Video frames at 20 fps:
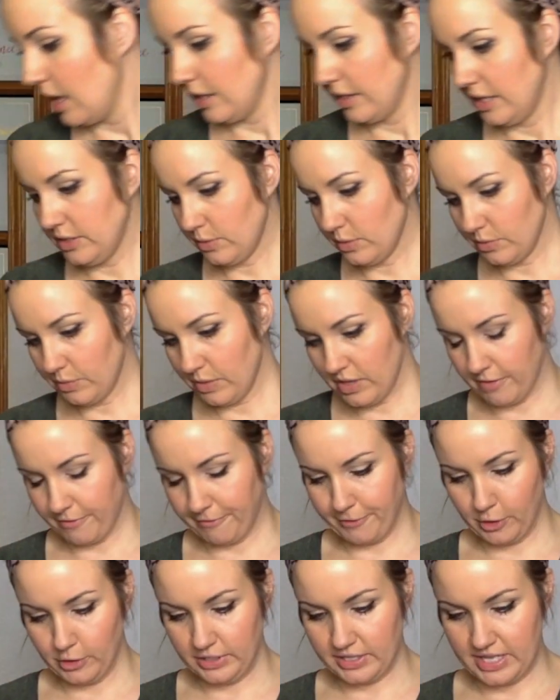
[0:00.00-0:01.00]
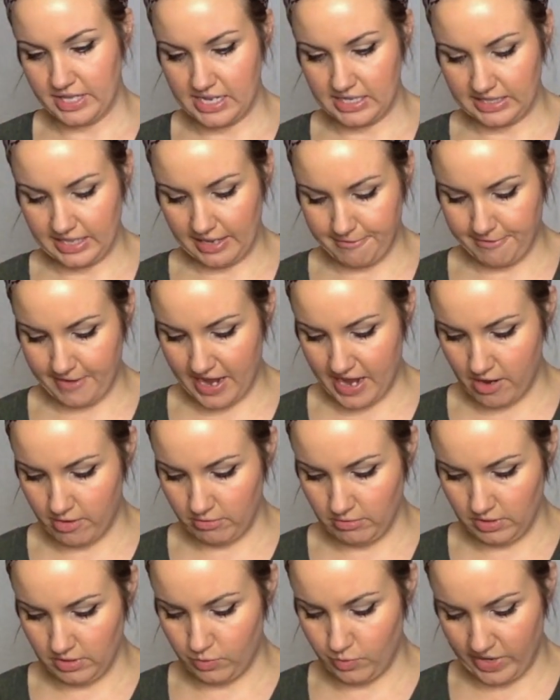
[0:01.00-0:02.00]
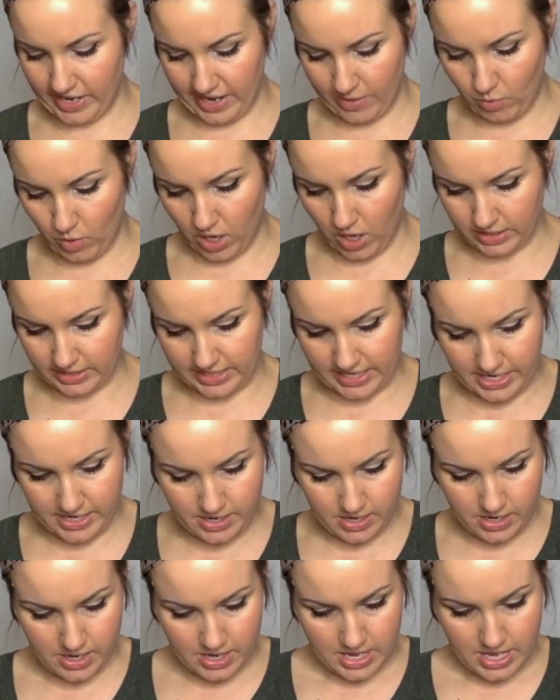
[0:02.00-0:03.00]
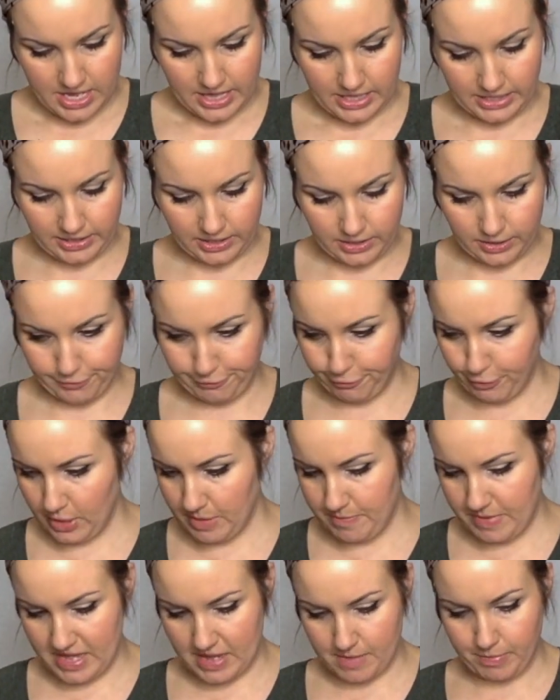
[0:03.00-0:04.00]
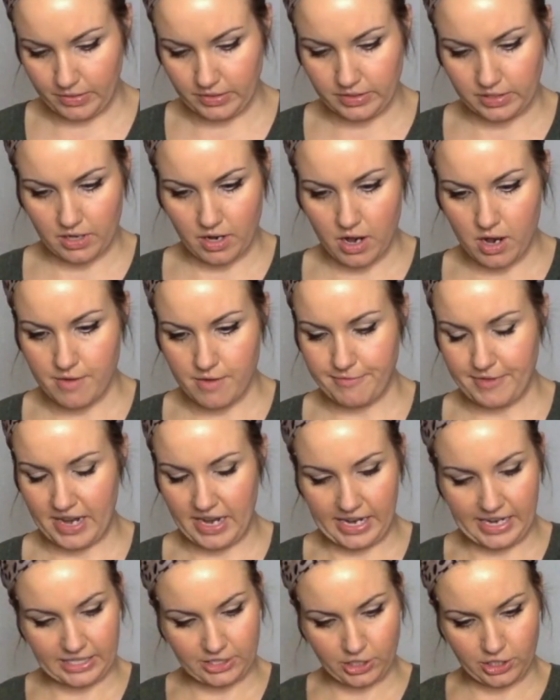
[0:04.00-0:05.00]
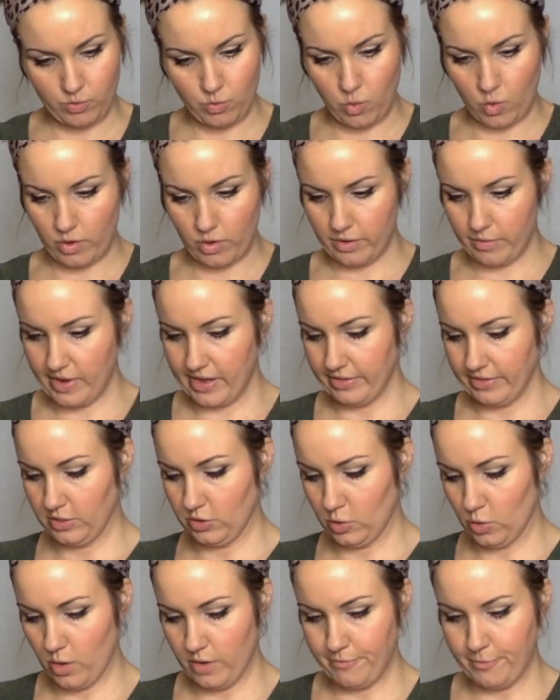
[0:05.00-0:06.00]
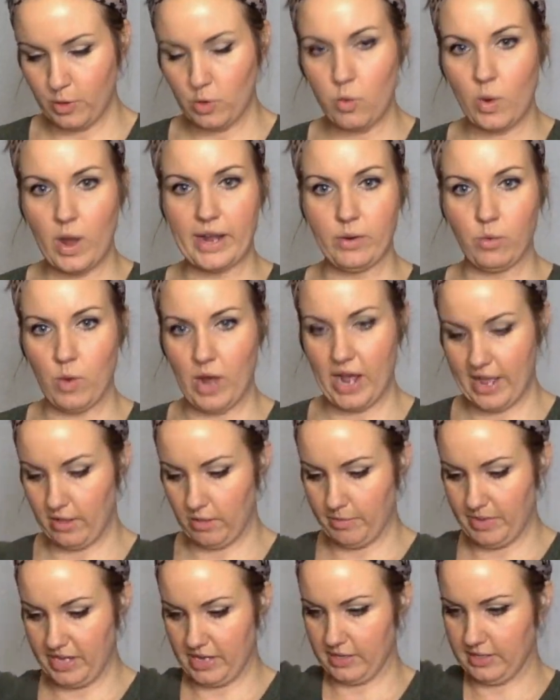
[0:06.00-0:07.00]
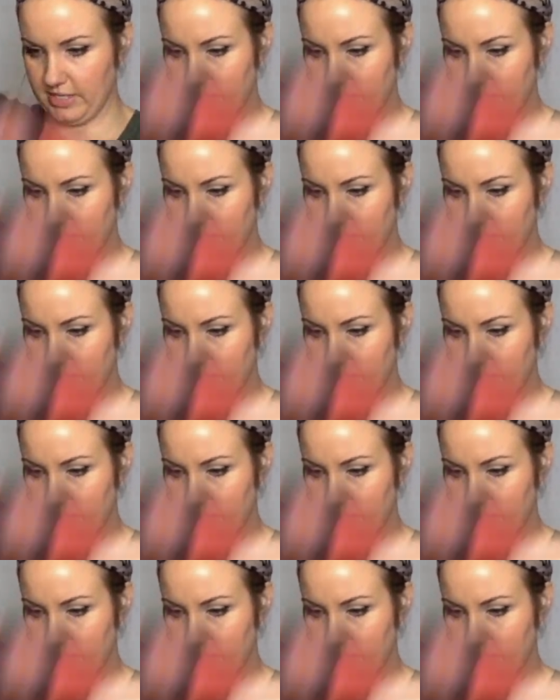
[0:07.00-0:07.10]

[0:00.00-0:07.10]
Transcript: This was one of the first things I found when I walked in. This is a Free People scarf, and I actually wore it around the store for quite a while because